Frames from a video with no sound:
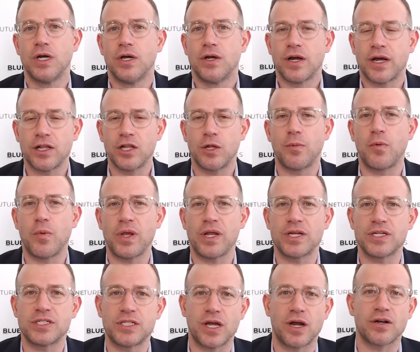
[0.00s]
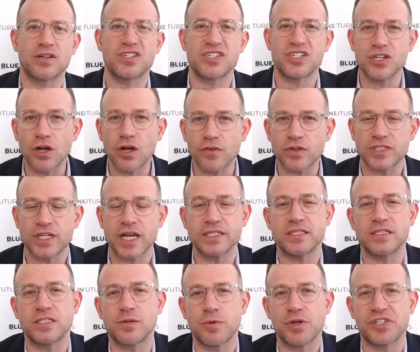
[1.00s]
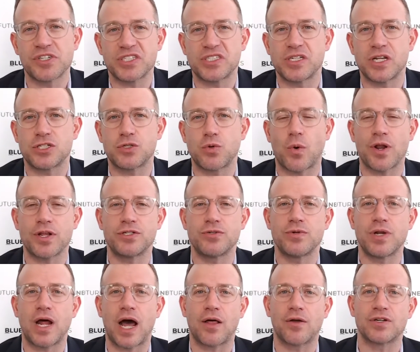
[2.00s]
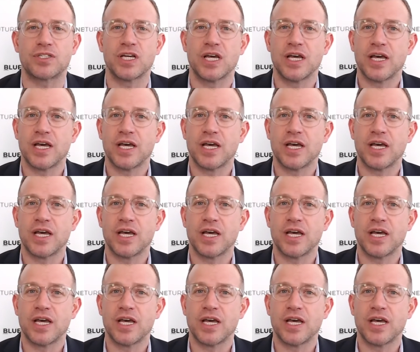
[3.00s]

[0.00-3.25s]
got a little bit of weakness there. Silver testing some resistance at $22.